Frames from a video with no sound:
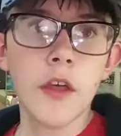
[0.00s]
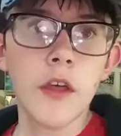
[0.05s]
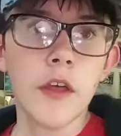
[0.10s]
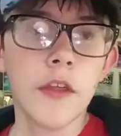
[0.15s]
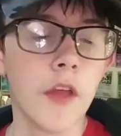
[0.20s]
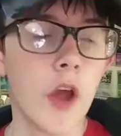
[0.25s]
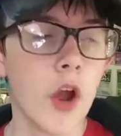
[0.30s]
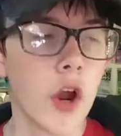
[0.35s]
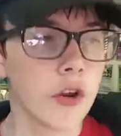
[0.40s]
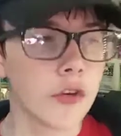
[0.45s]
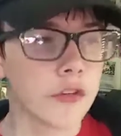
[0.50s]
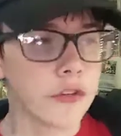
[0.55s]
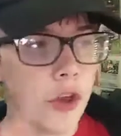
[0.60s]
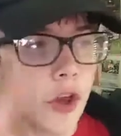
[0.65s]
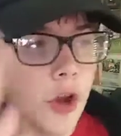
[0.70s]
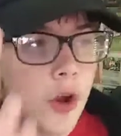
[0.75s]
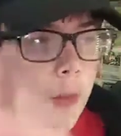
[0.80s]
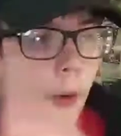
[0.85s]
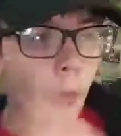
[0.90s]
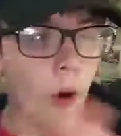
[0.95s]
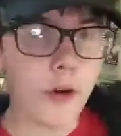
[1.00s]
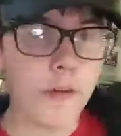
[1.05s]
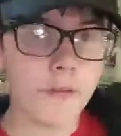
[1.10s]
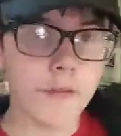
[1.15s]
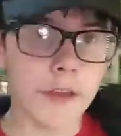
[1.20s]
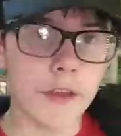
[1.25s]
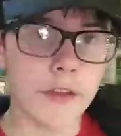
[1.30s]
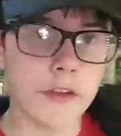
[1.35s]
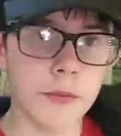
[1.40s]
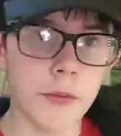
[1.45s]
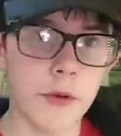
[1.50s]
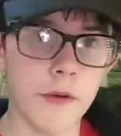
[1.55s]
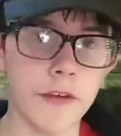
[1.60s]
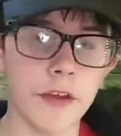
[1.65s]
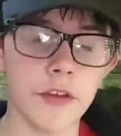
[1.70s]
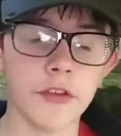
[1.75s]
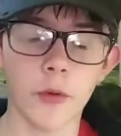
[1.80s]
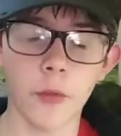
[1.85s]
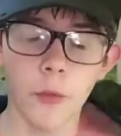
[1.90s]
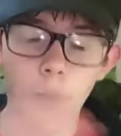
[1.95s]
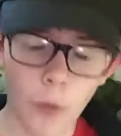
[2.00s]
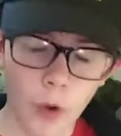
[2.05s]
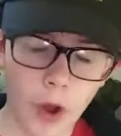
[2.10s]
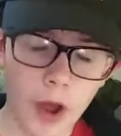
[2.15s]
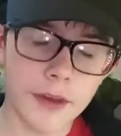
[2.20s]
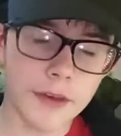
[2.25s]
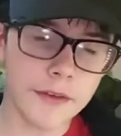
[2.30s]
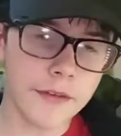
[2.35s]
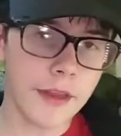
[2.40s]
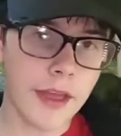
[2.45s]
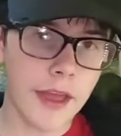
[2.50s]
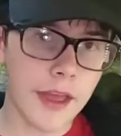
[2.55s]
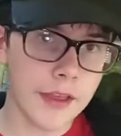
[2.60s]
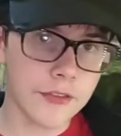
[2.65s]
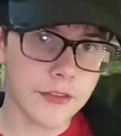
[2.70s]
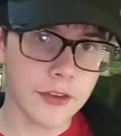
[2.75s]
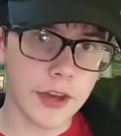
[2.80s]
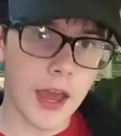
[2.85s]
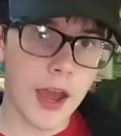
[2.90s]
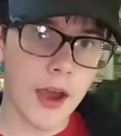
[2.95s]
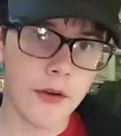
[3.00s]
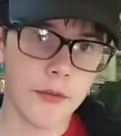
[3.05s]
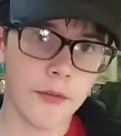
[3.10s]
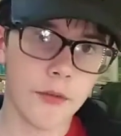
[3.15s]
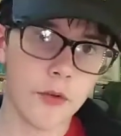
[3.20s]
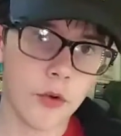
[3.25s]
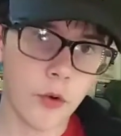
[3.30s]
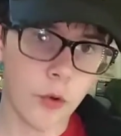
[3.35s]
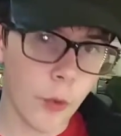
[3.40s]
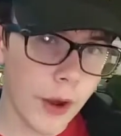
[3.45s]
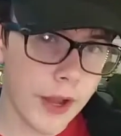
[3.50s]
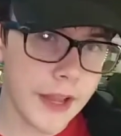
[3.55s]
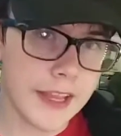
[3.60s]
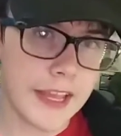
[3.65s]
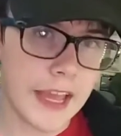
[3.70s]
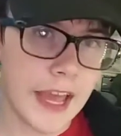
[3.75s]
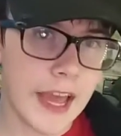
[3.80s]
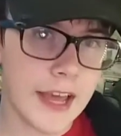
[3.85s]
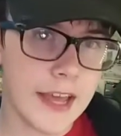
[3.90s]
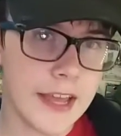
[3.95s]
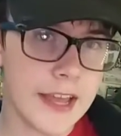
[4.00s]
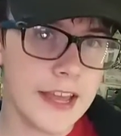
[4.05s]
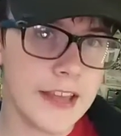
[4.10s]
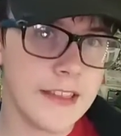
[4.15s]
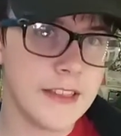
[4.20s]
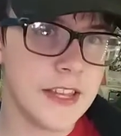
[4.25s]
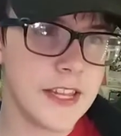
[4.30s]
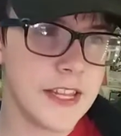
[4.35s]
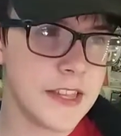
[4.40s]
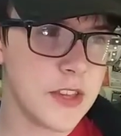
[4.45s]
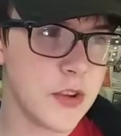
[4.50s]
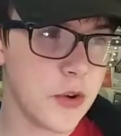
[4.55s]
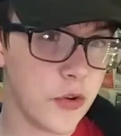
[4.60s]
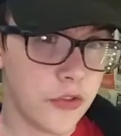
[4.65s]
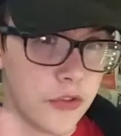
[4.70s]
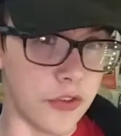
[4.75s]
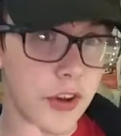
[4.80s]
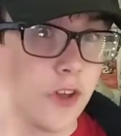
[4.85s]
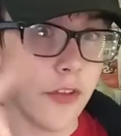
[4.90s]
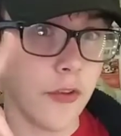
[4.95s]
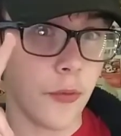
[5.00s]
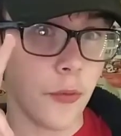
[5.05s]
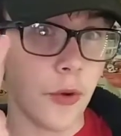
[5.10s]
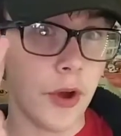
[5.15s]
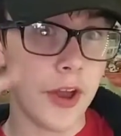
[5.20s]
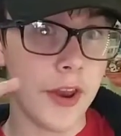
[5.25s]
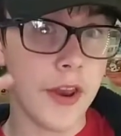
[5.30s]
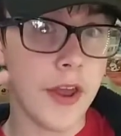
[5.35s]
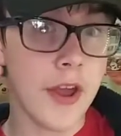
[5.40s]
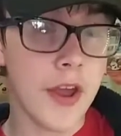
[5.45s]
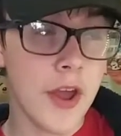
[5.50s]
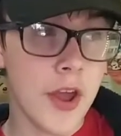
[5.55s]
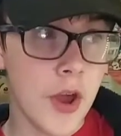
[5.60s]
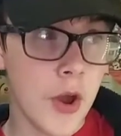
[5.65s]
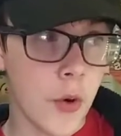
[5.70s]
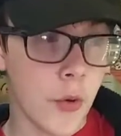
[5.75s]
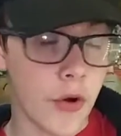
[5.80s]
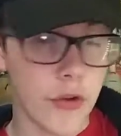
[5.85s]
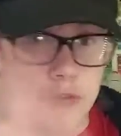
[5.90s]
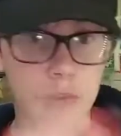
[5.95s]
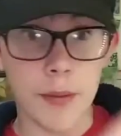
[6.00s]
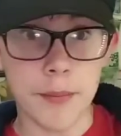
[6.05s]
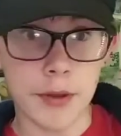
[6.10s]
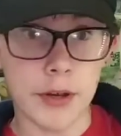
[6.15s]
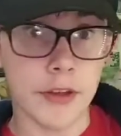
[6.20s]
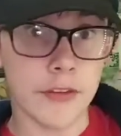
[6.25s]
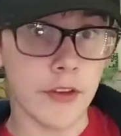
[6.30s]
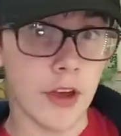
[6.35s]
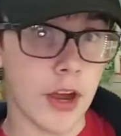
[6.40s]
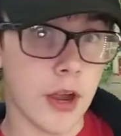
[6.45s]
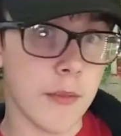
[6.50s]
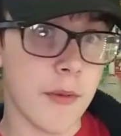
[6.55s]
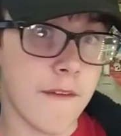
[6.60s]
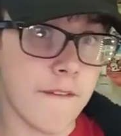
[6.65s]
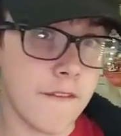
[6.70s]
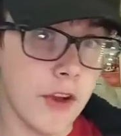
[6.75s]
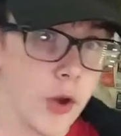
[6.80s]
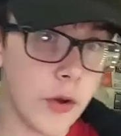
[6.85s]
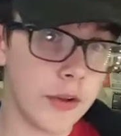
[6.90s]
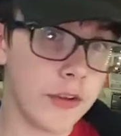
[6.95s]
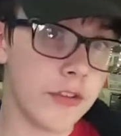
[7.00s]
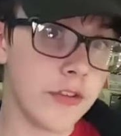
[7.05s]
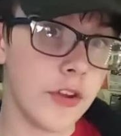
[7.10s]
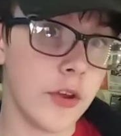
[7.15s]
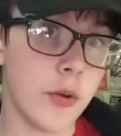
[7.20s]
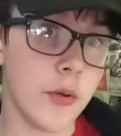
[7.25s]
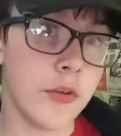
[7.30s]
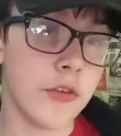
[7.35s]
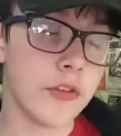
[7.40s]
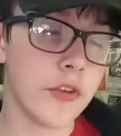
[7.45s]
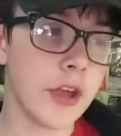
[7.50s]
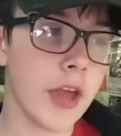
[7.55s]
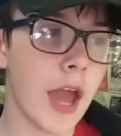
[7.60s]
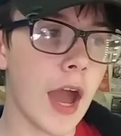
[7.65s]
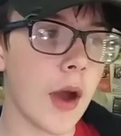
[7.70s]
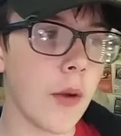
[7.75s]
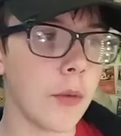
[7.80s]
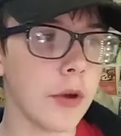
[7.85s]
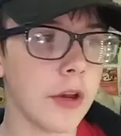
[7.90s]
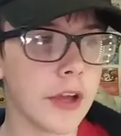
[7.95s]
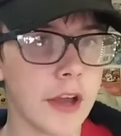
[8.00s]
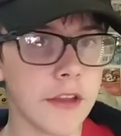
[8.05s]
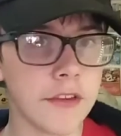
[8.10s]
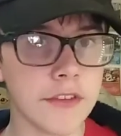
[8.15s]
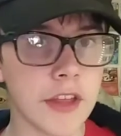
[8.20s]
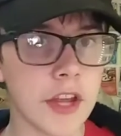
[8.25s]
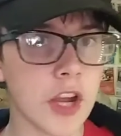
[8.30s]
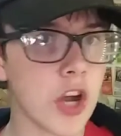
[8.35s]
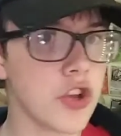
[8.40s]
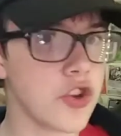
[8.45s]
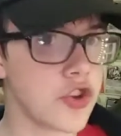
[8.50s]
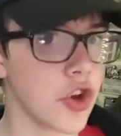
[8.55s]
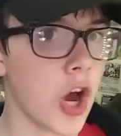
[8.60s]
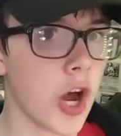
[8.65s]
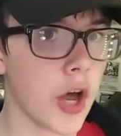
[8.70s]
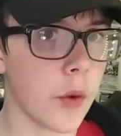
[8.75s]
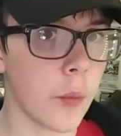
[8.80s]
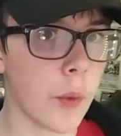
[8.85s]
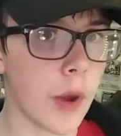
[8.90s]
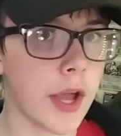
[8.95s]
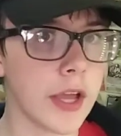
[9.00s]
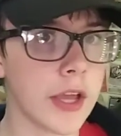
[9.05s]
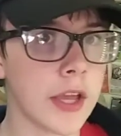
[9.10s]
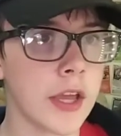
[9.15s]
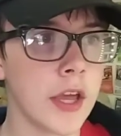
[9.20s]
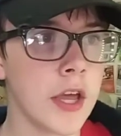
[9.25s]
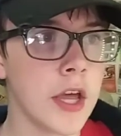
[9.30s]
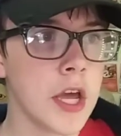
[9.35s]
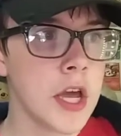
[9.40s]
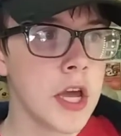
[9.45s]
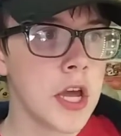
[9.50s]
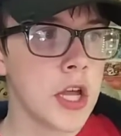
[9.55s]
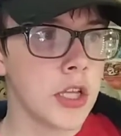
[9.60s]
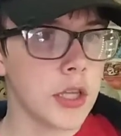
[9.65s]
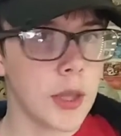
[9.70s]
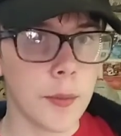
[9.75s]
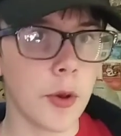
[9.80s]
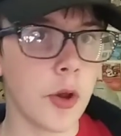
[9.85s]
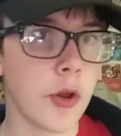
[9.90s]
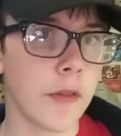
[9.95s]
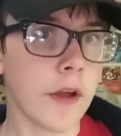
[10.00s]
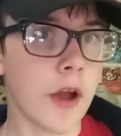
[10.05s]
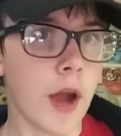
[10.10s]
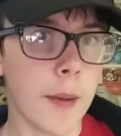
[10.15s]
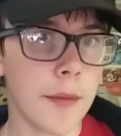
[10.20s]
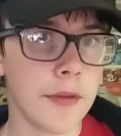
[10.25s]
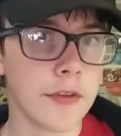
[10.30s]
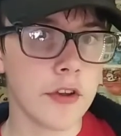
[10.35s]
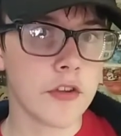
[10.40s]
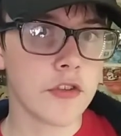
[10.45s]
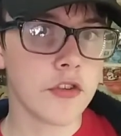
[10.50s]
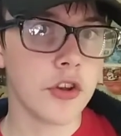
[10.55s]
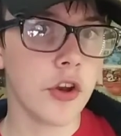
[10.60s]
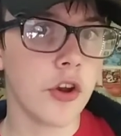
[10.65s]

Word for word: There are two more of these movies, or one isn't out quite yet, and then there's another one, which I'm going to talk about very soon. So yeah, what do you guys think on John Wick? Let me know in the comment section.